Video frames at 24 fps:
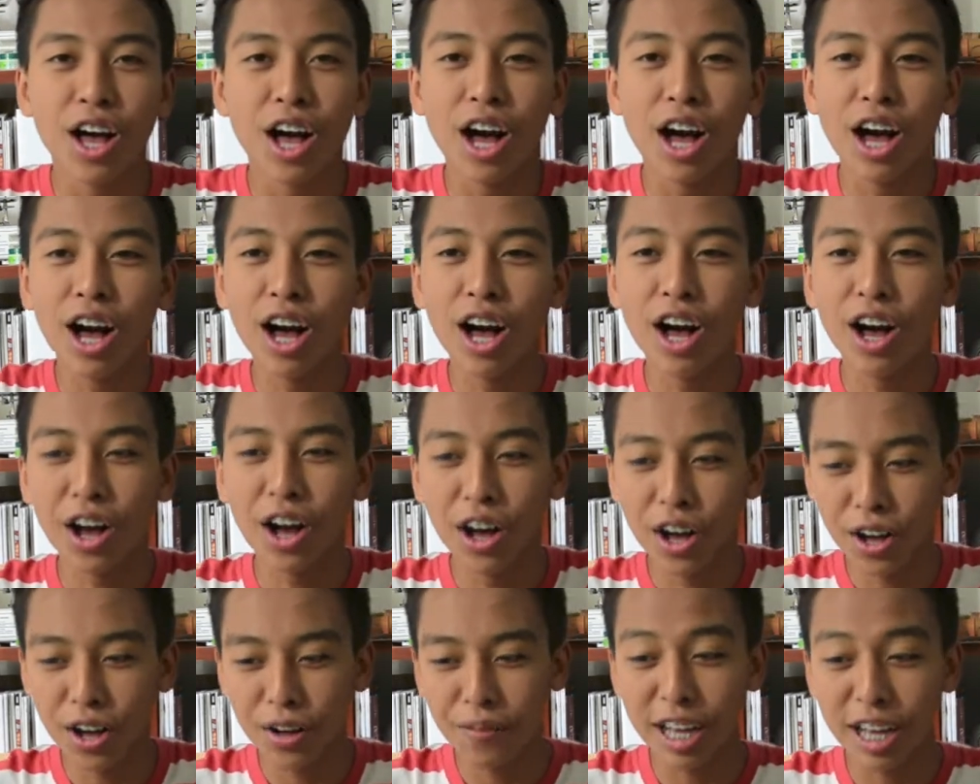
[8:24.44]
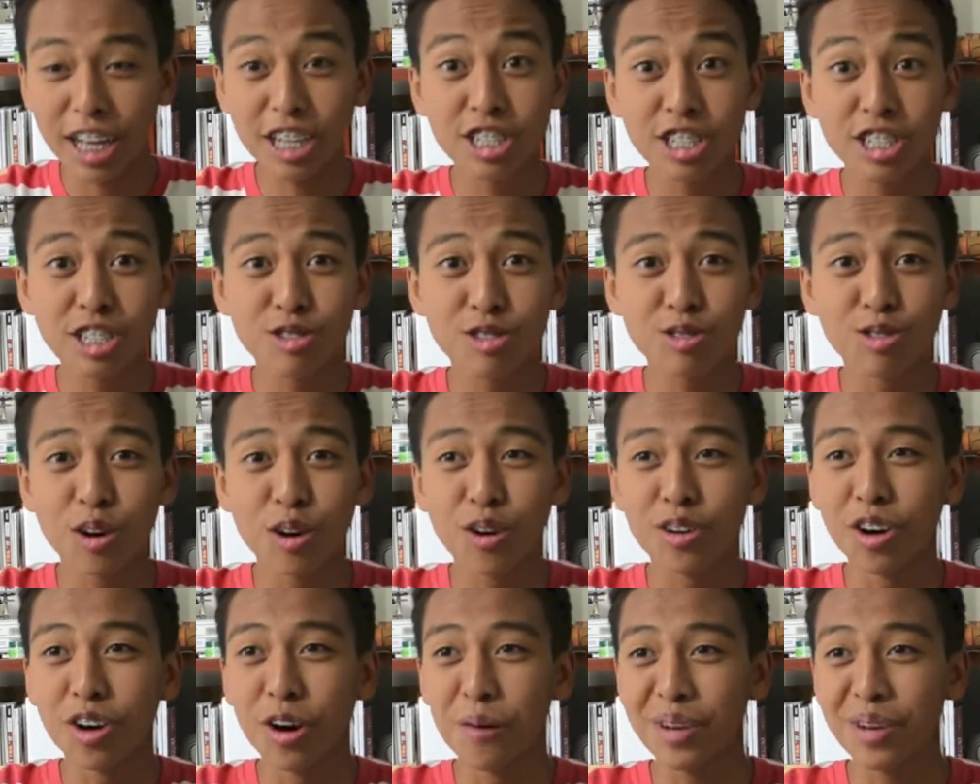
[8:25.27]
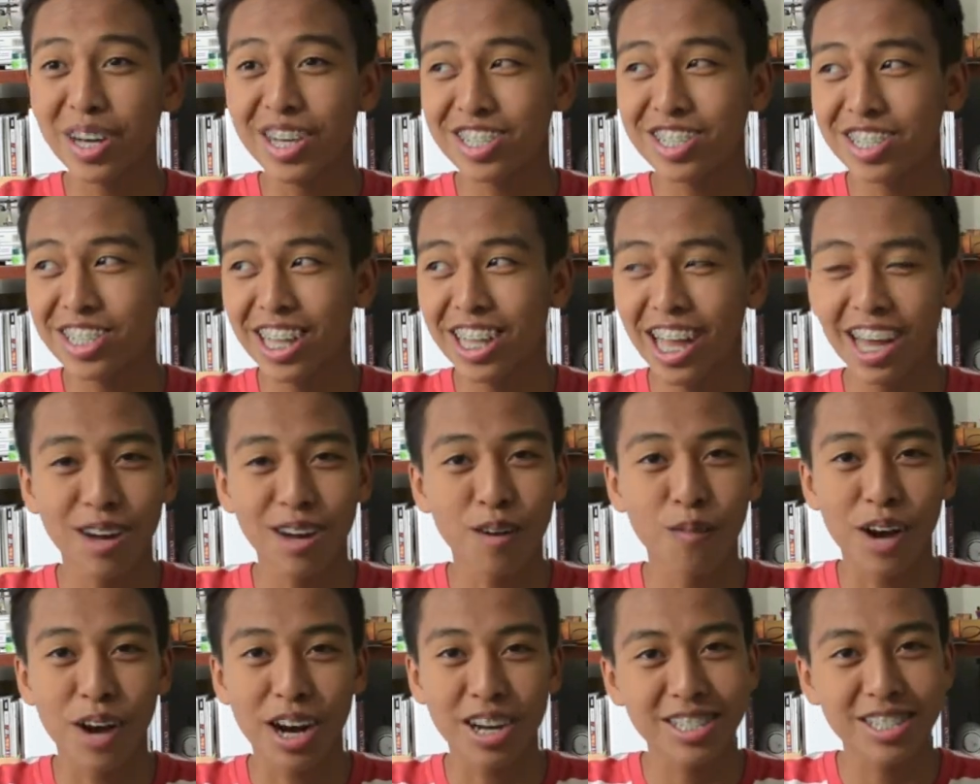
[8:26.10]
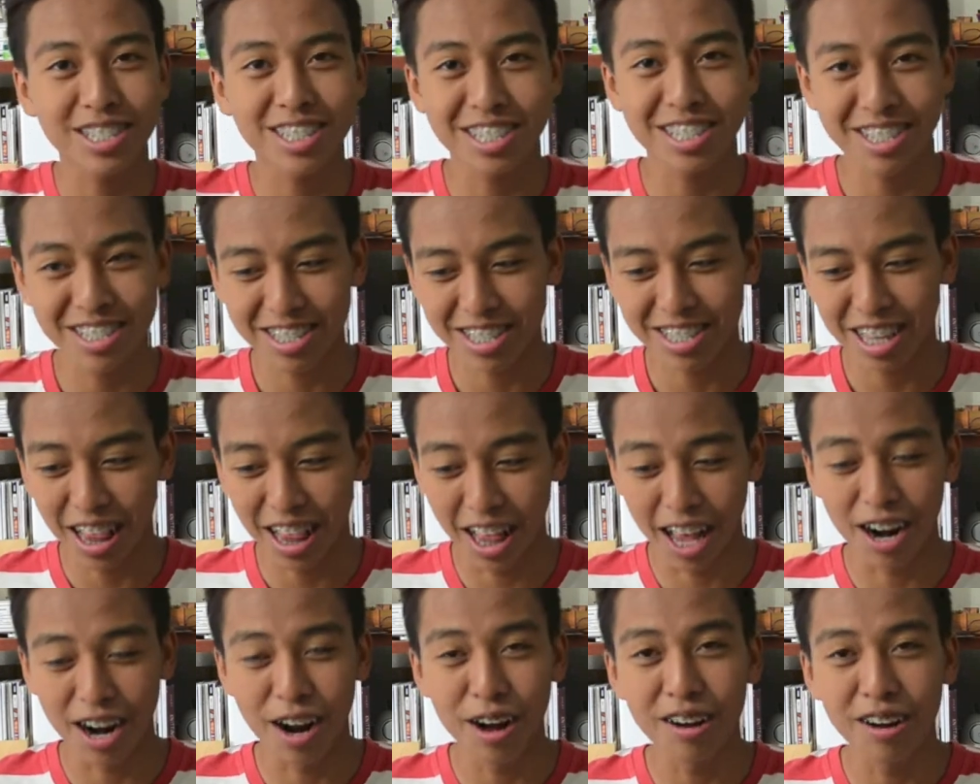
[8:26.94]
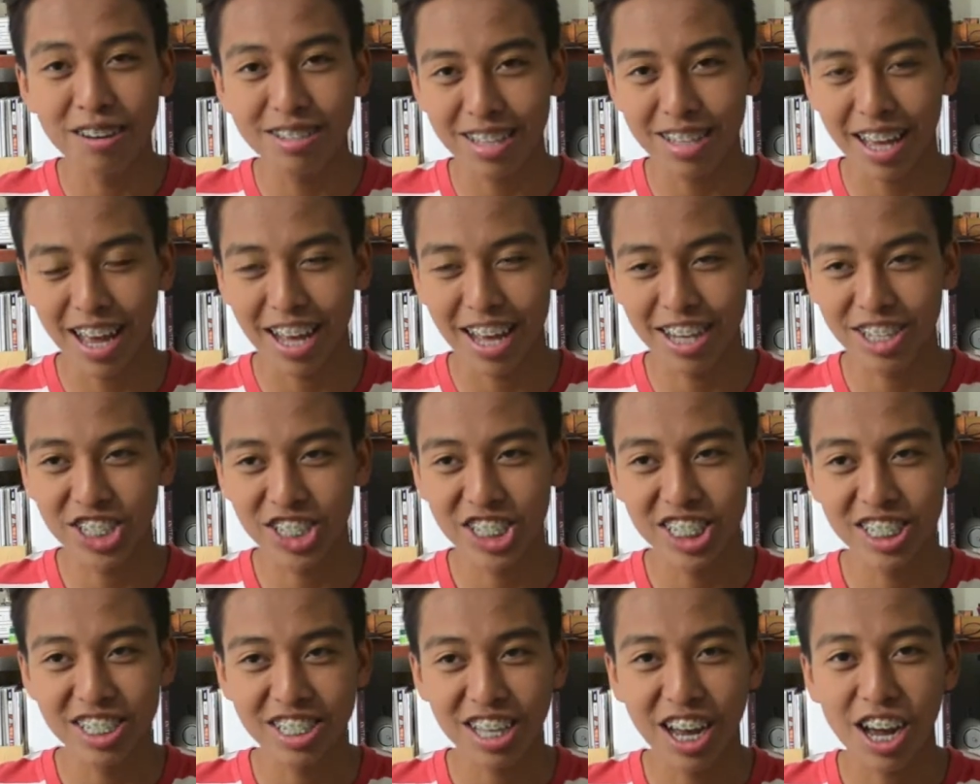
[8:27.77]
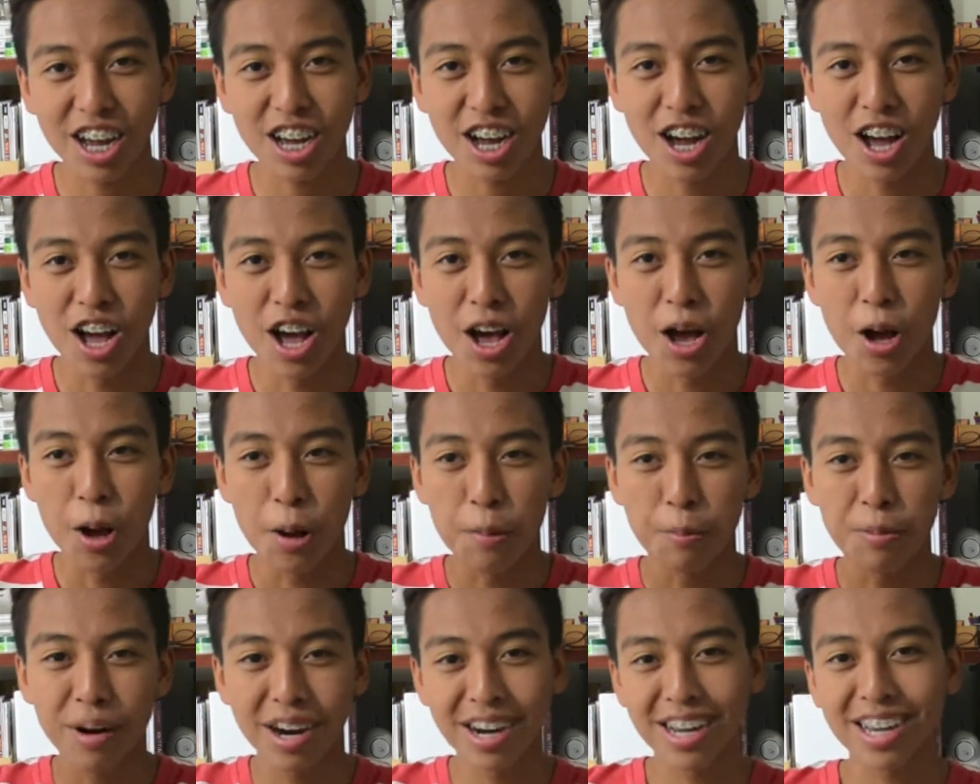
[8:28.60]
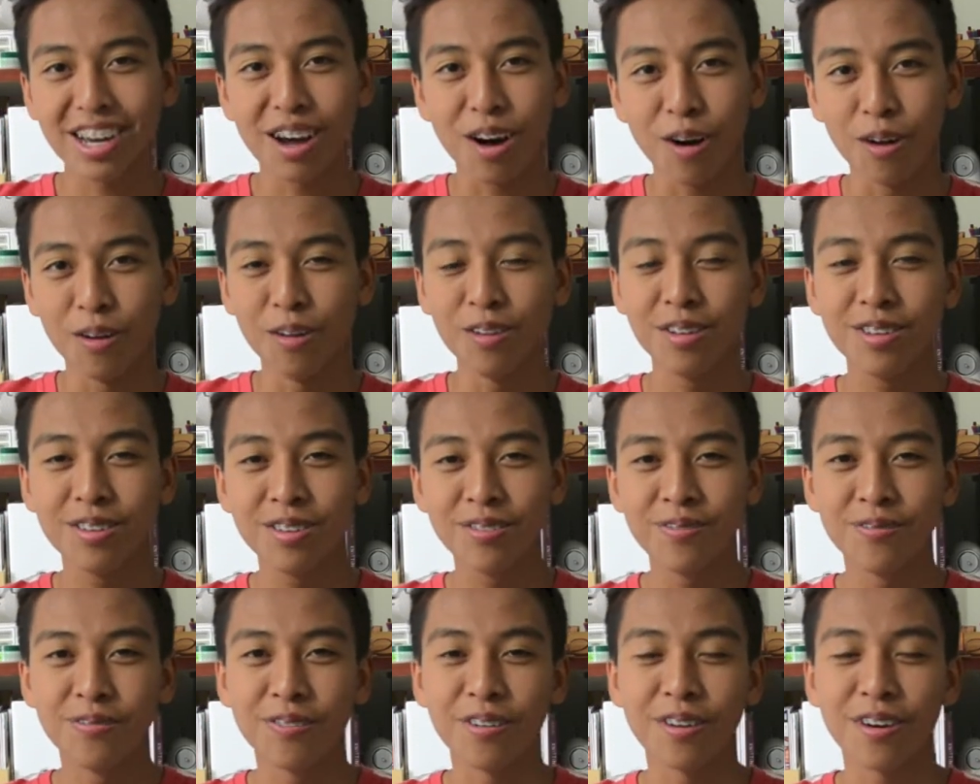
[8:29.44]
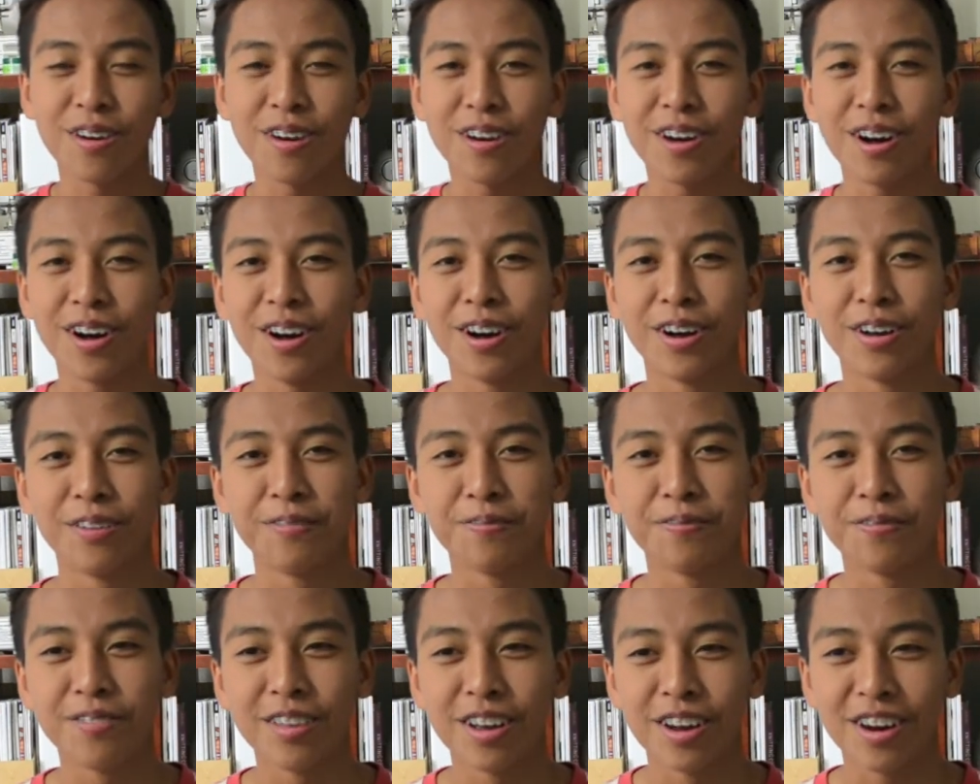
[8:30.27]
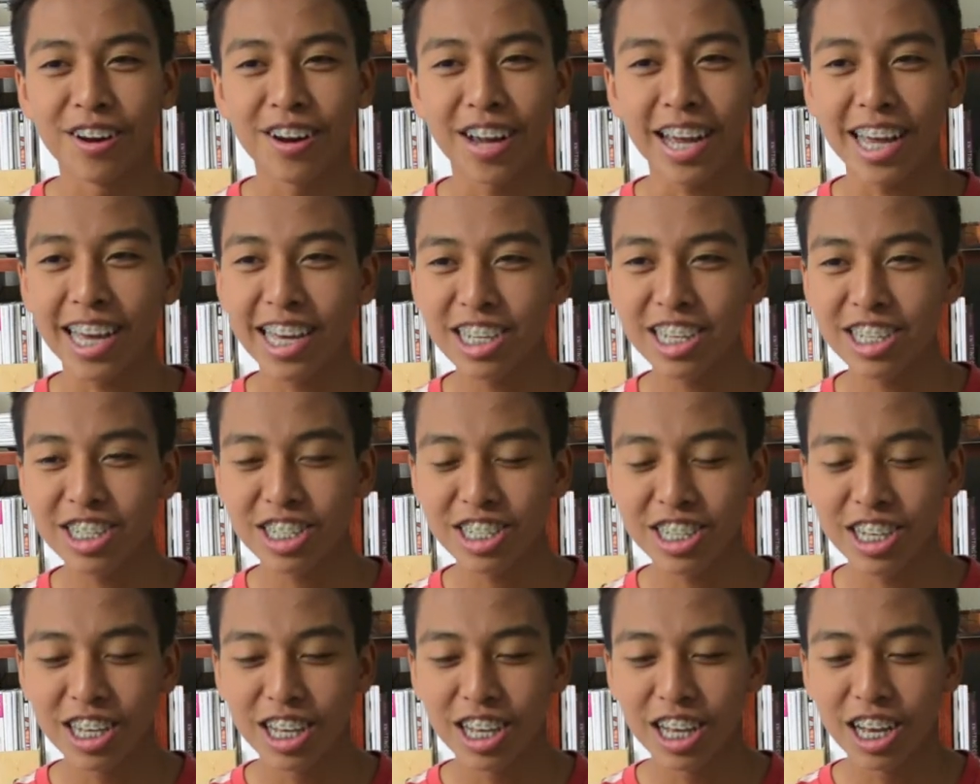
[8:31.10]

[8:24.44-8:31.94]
And she's so cool because she like wears these stilettos and she's like pretty old for her age.